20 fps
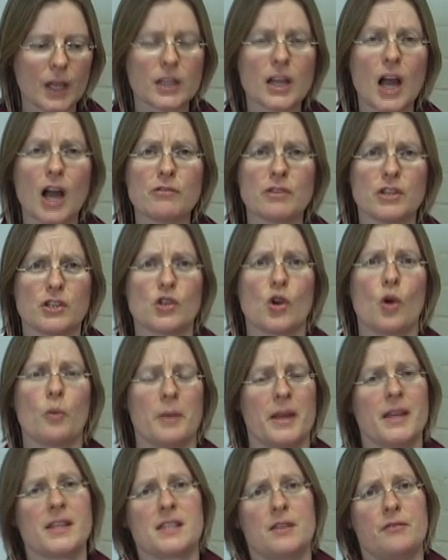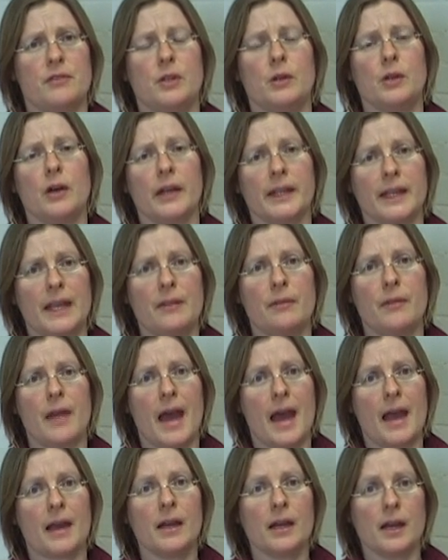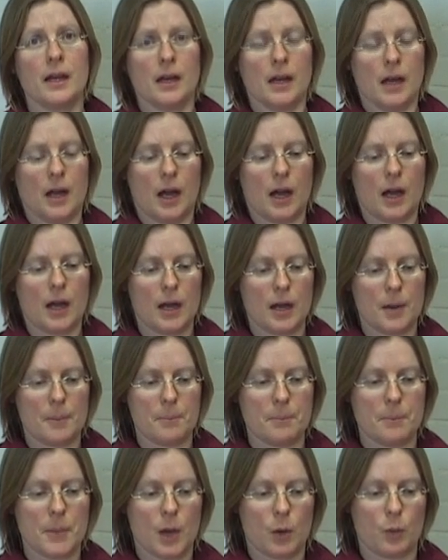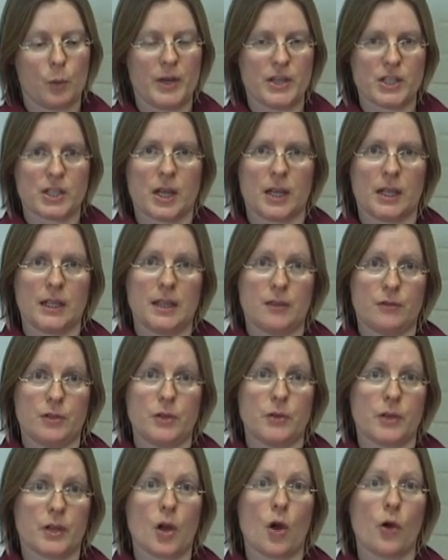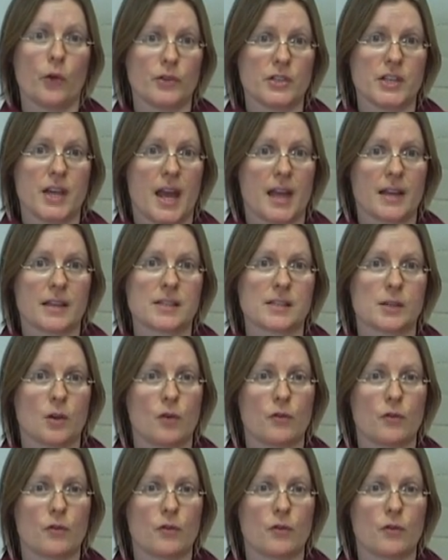current topics, if you like, in there, which kind of give you the context